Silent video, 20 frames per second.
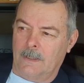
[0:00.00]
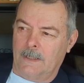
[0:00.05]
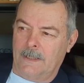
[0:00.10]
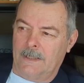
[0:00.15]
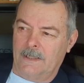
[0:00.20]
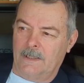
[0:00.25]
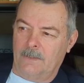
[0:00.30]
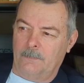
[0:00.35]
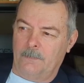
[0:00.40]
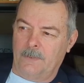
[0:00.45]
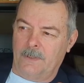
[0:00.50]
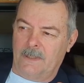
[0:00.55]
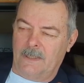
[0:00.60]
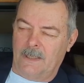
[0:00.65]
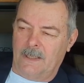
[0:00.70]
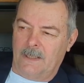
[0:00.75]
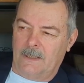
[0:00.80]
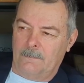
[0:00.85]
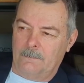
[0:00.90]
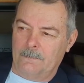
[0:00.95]
and it
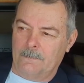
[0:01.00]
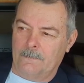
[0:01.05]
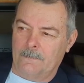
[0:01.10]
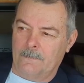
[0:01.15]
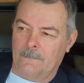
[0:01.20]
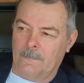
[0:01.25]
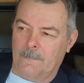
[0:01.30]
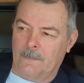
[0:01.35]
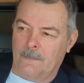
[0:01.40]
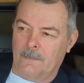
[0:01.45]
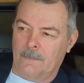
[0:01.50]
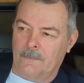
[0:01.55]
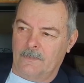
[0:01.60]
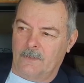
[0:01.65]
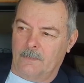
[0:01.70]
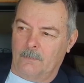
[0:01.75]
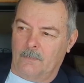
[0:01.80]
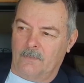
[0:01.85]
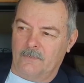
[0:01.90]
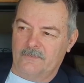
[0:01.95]
became
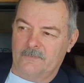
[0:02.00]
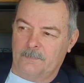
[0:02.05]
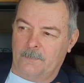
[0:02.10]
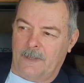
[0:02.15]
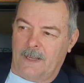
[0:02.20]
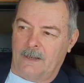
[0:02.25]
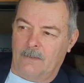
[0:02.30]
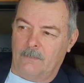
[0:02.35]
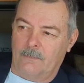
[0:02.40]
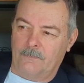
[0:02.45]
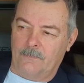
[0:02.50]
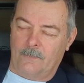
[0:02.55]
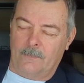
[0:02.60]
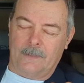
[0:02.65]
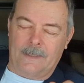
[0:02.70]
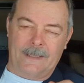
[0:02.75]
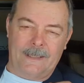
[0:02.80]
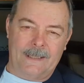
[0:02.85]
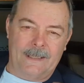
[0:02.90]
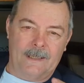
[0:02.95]
the most
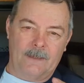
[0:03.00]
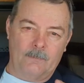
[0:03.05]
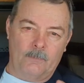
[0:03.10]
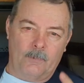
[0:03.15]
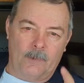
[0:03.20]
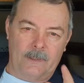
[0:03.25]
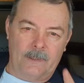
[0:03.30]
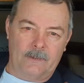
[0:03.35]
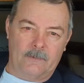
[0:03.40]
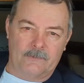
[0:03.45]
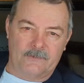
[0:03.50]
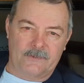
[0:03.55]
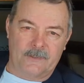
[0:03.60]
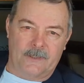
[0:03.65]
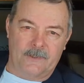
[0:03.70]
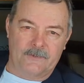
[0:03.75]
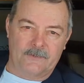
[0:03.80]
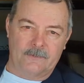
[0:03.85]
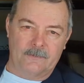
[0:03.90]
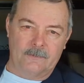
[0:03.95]
powerful AM radio
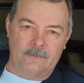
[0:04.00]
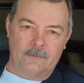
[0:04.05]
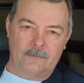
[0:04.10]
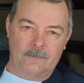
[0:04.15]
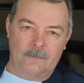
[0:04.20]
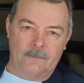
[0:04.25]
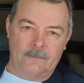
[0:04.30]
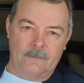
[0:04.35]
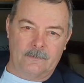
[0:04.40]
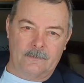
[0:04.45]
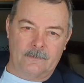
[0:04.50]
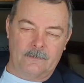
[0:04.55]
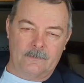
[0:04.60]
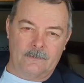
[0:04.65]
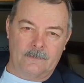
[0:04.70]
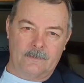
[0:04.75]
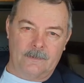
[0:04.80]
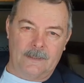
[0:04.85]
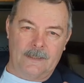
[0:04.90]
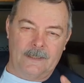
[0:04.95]
station
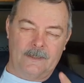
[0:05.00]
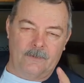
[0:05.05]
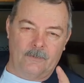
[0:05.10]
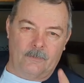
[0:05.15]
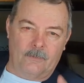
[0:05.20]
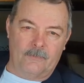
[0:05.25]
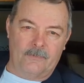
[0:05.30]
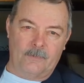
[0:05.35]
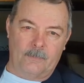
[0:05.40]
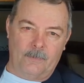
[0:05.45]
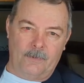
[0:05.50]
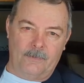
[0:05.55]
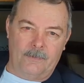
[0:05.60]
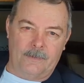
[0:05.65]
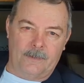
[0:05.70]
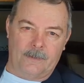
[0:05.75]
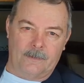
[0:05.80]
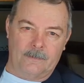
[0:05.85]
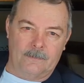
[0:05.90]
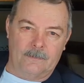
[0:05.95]
in North
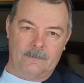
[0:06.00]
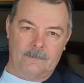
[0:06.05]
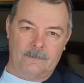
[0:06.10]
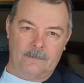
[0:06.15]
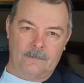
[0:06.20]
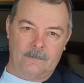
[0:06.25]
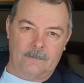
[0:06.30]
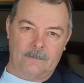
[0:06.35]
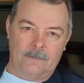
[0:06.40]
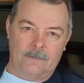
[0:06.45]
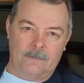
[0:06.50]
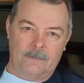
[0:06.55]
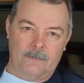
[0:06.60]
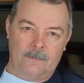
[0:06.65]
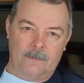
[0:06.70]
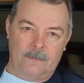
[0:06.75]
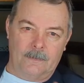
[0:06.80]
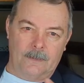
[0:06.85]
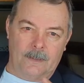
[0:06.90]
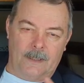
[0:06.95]
America.
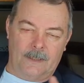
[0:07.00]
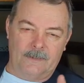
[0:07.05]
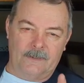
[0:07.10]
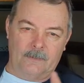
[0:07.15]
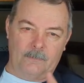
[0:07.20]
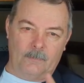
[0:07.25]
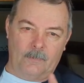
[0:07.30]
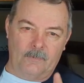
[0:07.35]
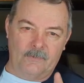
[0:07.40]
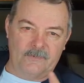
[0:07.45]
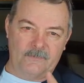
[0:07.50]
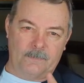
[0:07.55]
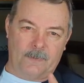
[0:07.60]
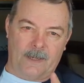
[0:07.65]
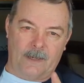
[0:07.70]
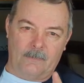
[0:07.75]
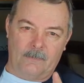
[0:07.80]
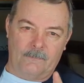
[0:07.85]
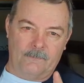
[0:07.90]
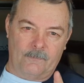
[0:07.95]
Not the most
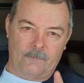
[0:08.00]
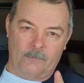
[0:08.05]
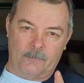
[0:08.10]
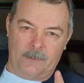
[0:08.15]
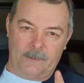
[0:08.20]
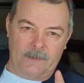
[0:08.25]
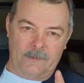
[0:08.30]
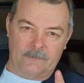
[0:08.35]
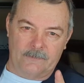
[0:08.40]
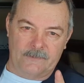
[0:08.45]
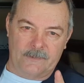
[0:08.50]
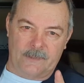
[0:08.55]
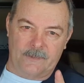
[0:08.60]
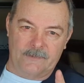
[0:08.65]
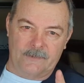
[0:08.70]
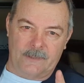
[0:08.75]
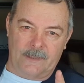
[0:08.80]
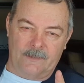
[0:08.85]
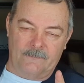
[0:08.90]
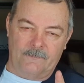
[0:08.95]
powerful radio
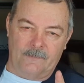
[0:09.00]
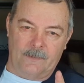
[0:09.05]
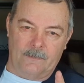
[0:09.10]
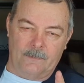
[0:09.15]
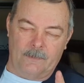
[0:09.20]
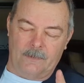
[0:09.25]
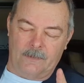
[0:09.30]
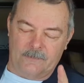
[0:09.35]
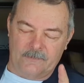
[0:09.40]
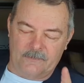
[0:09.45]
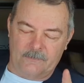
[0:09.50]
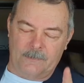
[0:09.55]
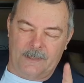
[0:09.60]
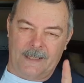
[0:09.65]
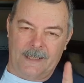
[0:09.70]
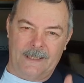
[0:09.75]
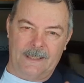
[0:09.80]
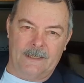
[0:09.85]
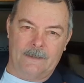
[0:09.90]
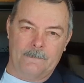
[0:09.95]
station, FM, uh, excuse me,
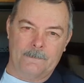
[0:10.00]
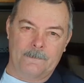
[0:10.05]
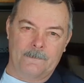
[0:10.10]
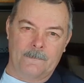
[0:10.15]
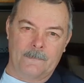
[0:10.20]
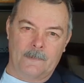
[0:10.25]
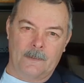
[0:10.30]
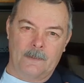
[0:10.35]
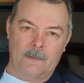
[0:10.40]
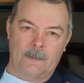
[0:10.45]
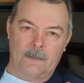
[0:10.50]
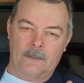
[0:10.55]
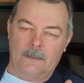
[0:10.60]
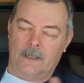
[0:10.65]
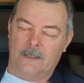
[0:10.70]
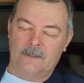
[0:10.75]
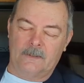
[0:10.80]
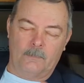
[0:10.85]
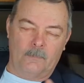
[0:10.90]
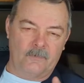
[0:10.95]
AM,
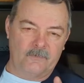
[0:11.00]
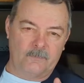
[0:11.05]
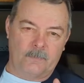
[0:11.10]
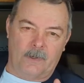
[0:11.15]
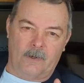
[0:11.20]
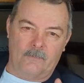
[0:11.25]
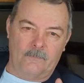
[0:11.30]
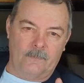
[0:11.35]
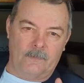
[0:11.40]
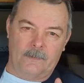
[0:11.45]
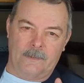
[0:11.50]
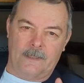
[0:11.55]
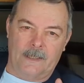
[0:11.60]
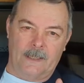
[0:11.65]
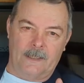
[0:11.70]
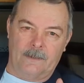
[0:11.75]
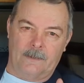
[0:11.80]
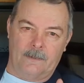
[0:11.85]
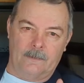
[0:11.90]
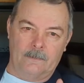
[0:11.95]
not the most powerful in
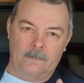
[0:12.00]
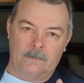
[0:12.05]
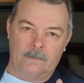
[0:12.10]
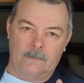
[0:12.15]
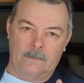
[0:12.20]
Canada,